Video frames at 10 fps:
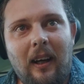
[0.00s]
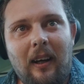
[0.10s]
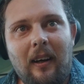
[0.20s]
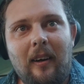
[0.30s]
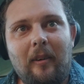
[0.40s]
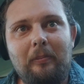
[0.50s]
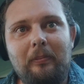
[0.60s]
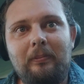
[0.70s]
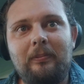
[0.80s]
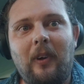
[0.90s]

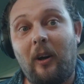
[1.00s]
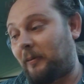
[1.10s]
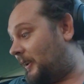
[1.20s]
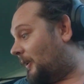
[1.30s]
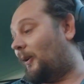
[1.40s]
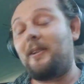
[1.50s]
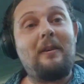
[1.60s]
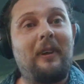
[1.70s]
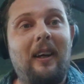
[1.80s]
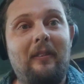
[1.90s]
Hopefully you
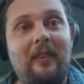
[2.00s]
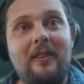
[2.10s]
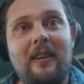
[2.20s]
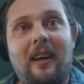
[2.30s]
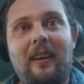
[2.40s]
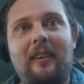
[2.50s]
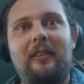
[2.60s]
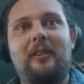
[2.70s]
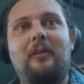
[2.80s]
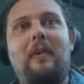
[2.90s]
learned something out of this today
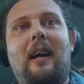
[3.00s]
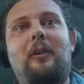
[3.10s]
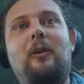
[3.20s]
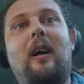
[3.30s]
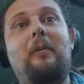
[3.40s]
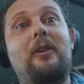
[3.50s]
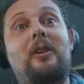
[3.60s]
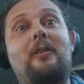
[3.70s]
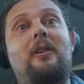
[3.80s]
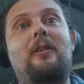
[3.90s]
and do a mad cook up and
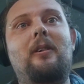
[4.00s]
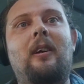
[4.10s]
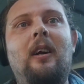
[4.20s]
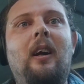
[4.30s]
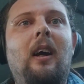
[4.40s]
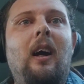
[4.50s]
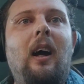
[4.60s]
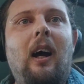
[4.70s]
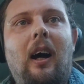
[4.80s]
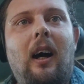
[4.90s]
show us you cook.
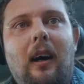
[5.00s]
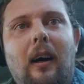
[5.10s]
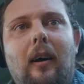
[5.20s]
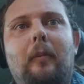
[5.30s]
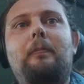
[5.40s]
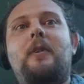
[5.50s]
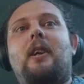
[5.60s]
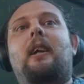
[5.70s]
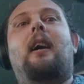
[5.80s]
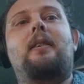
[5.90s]

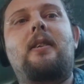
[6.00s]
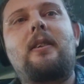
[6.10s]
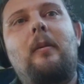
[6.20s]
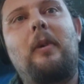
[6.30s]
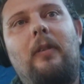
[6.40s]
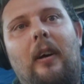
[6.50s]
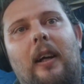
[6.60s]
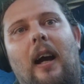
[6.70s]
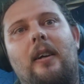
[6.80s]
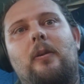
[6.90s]
So yeah, it's just going to be
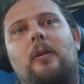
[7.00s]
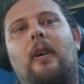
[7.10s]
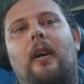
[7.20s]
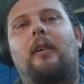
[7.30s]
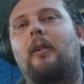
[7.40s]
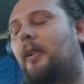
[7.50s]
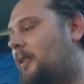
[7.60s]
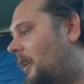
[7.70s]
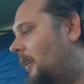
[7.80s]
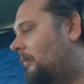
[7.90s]
very casual, very
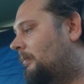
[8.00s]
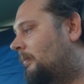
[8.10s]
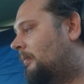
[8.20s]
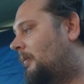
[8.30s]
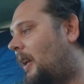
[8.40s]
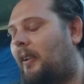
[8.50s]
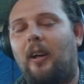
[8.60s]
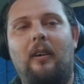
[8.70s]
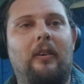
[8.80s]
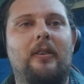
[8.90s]
cruisy.
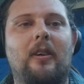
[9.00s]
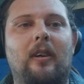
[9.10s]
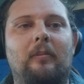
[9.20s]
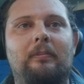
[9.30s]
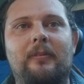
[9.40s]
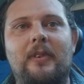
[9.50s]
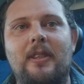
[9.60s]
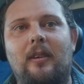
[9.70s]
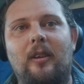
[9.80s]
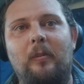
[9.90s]
Nothing over the top.
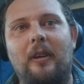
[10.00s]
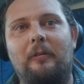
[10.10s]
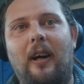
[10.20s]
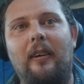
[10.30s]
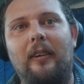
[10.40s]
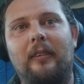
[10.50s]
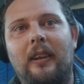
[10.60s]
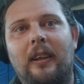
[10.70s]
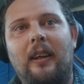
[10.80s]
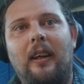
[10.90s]
Just a little bit of fun
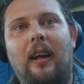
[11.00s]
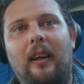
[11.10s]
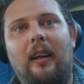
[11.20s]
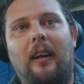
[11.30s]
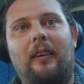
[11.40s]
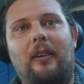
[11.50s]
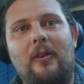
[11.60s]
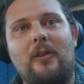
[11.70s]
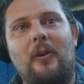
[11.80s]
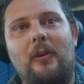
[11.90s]
and connect
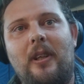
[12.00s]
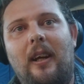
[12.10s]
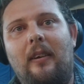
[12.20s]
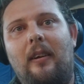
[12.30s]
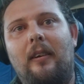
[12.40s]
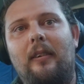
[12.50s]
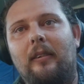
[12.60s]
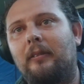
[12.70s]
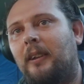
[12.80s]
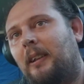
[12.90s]
us all together
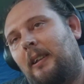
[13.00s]
and